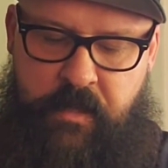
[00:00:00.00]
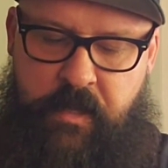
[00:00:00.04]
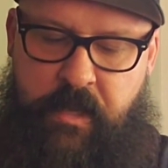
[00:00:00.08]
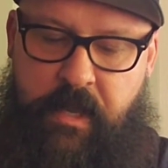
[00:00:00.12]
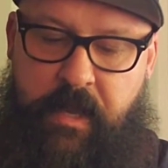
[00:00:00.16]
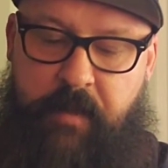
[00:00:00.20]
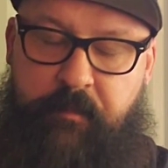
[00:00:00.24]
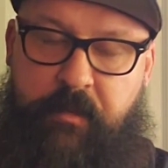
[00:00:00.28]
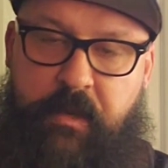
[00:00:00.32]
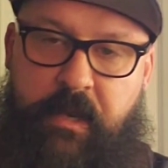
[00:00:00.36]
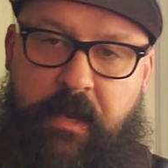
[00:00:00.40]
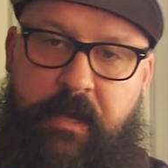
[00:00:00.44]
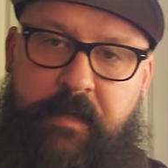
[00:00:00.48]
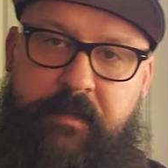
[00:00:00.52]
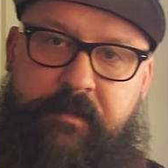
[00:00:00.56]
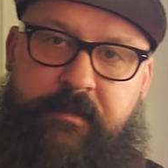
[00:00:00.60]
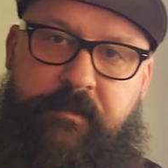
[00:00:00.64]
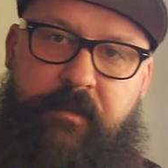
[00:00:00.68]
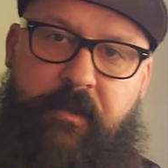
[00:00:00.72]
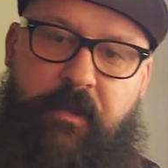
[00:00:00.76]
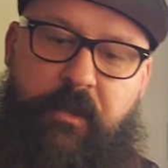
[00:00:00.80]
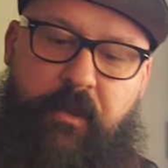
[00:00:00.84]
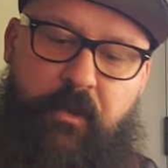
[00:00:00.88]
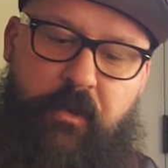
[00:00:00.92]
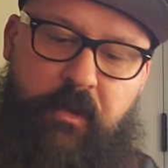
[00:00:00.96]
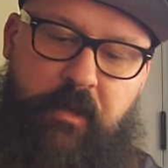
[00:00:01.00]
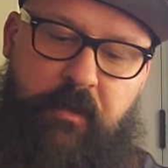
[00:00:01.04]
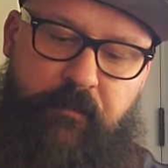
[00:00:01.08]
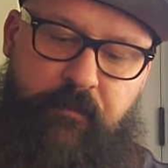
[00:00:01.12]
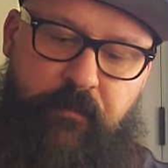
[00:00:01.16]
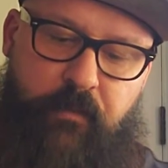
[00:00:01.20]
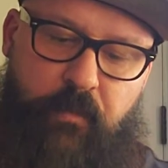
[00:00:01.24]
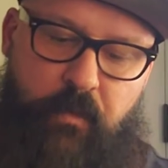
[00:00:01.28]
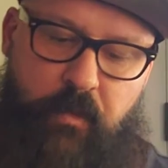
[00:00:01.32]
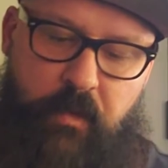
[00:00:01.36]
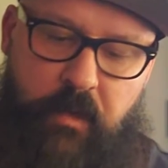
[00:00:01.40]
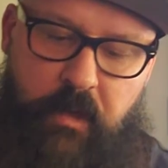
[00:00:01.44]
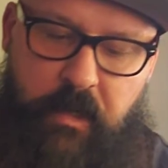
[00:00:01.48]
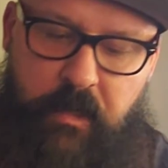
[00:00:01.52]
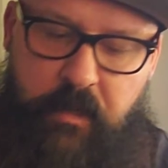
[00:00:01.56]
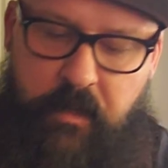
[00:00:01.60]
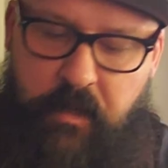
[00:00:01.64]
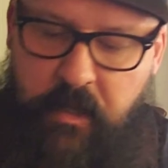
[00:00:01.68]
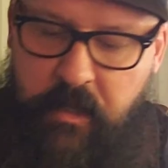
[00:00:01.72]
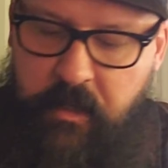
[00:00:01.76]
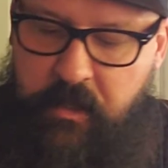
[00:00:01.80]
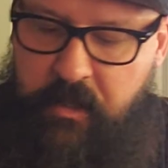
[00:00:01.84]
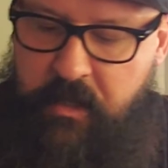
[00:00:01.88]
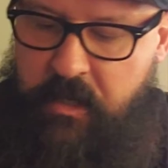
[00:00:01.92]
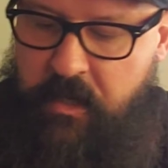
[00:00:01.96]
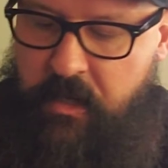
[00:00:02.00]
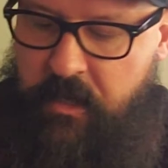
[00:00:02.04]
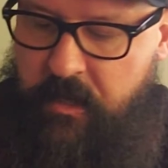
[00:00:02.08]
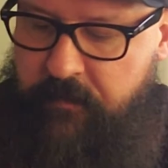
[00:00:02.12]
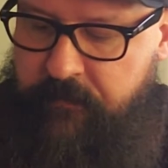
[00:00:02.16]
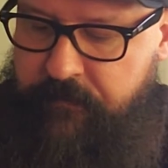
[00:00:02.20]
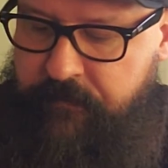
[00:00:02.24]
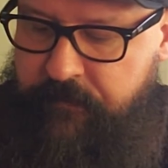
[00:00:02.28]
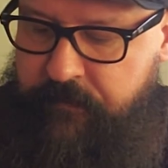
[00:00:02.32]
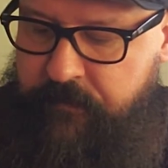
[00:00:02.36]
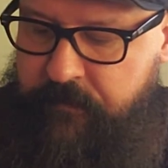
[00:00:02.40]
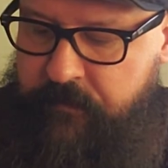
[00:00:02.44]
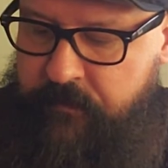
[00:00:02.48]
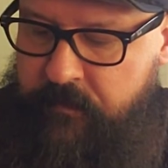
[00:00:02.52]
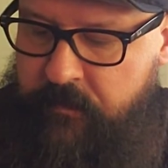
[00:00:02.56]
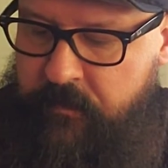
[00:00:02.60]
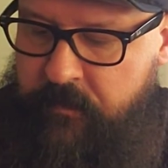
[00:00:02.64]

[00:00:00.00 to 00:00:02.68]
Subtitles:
I'm constantly looking for a cuff.